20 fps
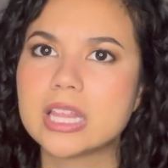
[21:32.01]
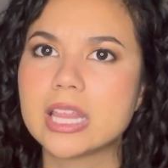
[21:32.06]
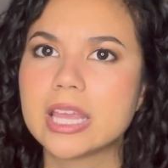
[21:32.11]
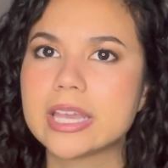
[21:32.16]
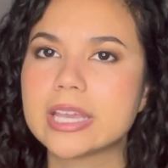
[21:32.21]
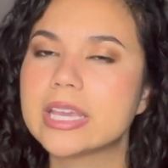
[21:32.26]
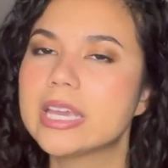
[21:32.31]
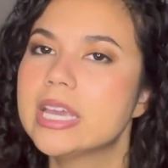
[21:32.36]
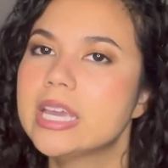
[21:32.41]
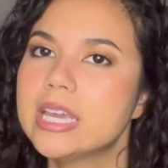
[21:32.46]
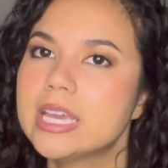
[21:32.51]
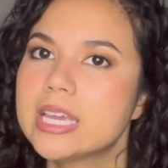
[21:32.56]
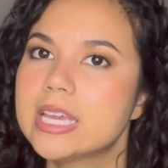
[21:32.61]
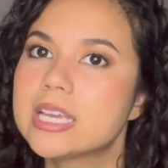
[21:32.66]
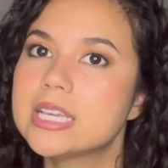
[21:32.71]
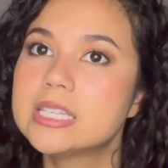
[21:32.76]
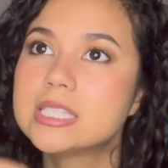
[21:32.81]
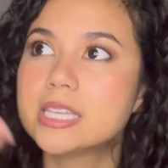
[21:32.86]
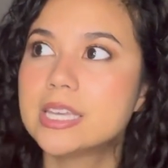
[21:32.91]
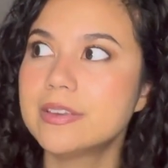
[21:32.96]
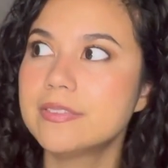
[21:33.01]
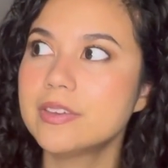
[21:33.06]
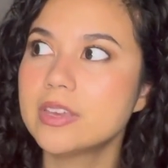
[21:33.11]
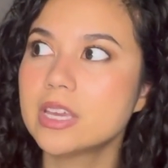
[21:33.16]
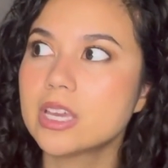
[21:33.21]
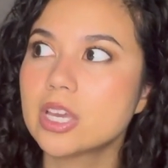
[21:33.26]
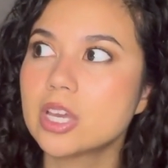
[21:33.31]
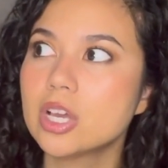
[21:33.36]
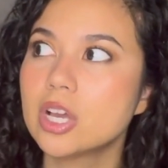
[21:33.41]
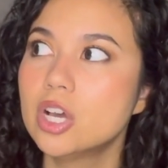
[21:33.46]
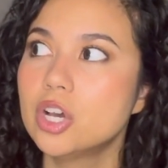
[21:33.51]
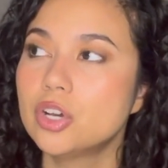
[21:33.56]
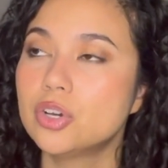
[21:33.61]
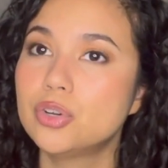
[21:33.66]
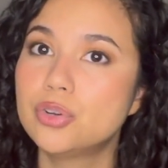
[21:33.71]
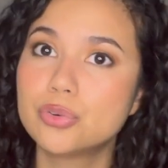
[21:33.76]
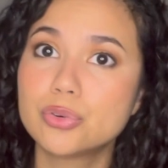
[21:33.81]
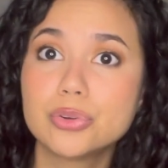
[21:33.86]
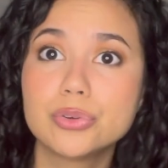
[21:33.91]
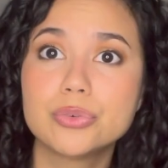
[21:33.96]
Like, he's giving
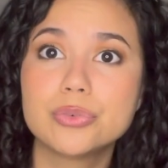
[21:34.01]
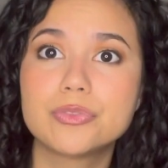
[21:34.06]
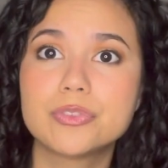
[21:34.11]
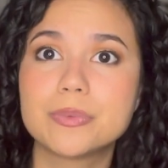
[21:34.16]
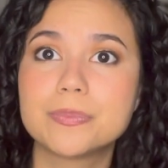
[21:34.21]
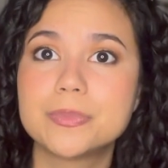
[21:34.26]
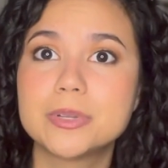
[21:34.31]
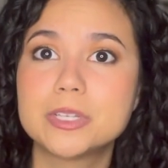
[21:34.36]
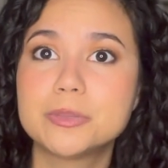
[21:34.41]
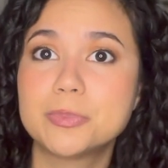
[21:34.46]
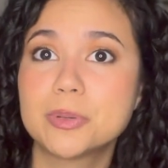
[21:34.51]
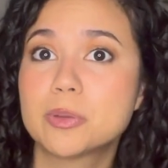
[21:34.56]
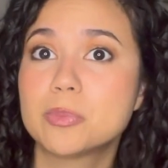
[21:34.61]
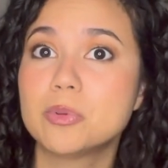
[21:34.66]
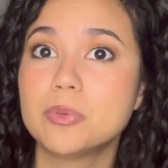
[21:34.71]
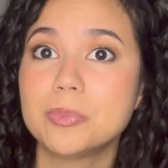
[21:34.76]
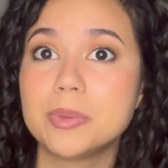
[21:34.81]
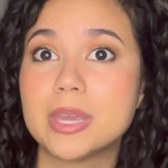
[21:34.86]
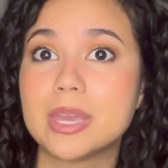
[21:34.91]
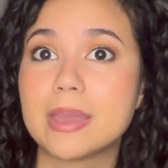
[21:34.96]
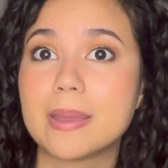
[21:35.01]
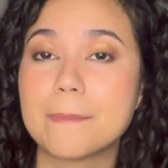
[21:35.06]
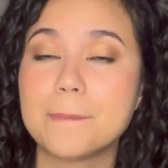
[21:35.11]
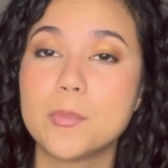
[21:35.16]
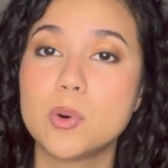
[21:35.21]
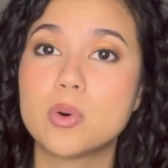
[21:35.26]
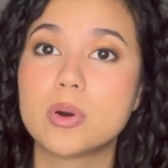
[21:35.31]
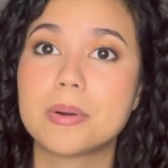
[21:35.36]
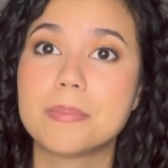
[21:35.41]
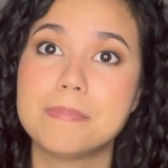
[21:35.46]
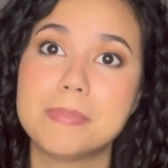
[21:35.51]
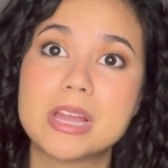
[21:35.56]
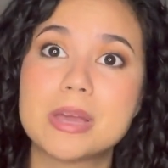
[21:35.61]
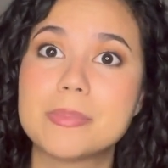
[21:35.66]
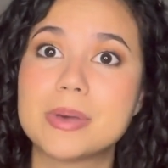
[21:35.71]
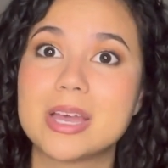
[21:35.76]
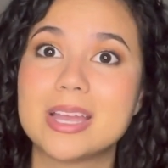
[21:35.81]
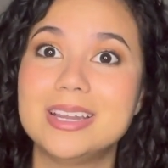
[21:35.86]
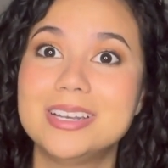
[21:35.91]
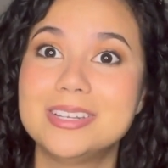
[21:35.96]
Gru from Despicable Me or
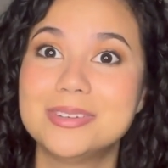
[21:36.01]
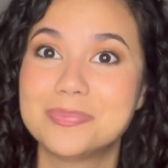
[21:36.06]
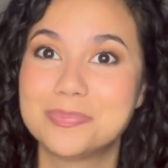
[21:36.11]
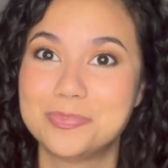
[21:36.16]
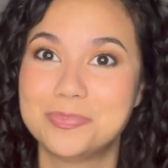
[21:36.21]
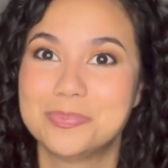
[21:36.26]
Megamind.